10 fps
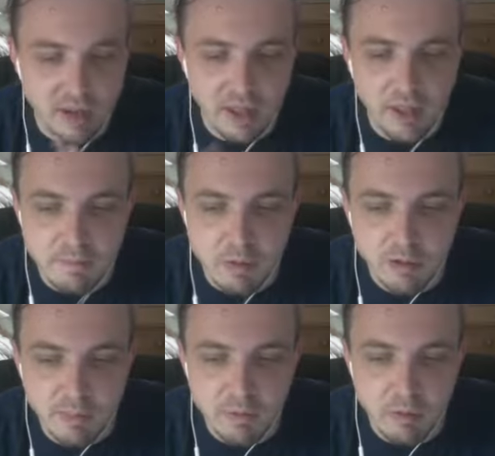I think most
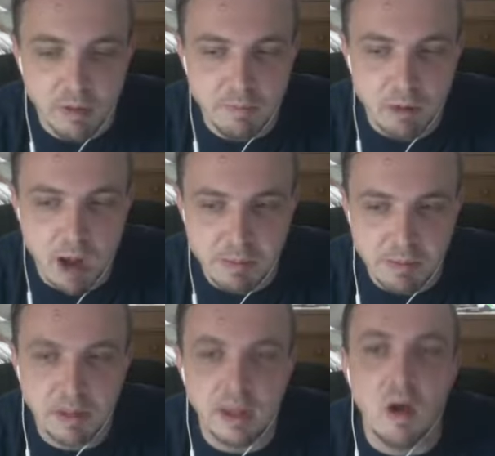people would
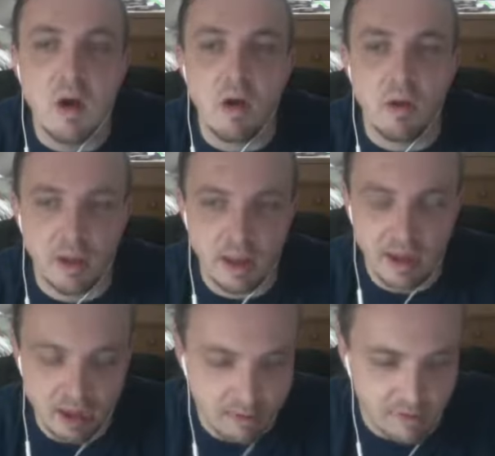probably all
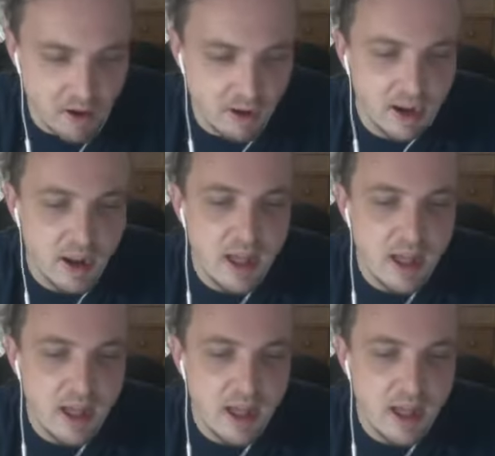hinge on,